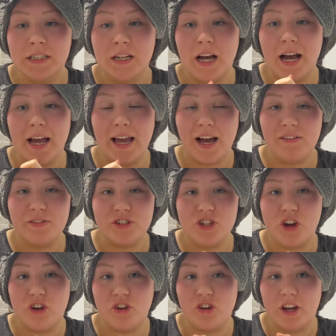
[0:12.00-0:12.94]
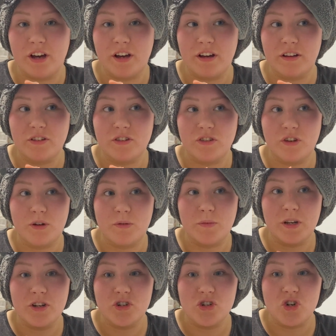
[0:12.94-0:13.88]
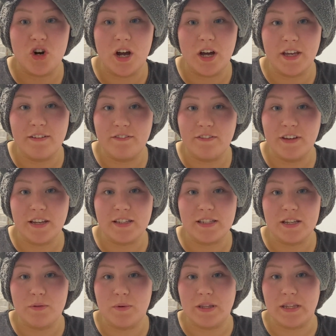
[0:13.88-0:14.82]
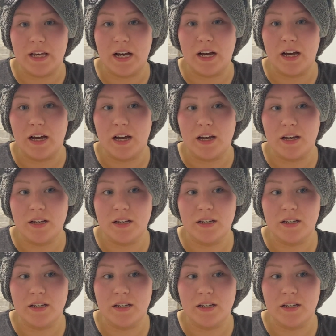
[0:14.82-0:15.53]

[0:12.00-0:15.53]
I have a toner, so I'm going to try and fix it with that.